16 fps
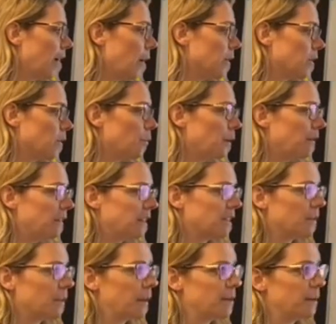It's a prefix
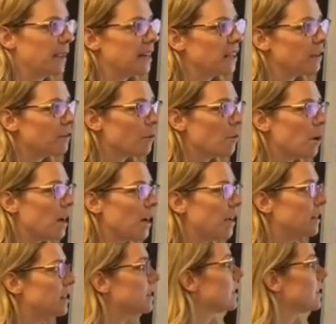coming at the beginning of the words.